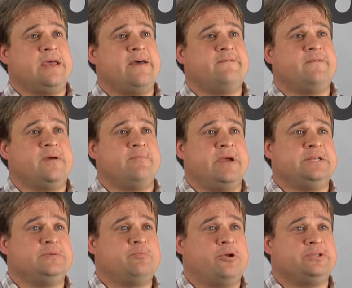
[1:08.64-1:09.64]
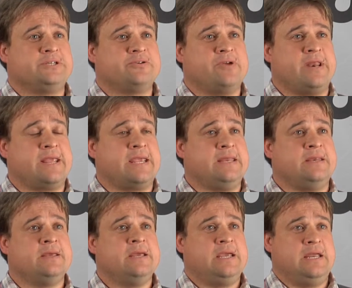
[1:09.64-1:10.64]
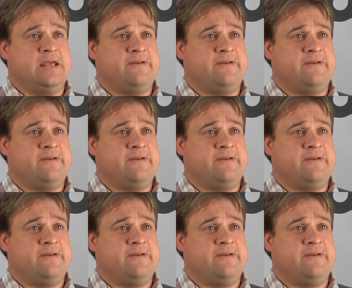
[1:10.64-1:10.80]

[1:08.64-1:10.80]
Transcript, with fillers: have uh, major projects running in, in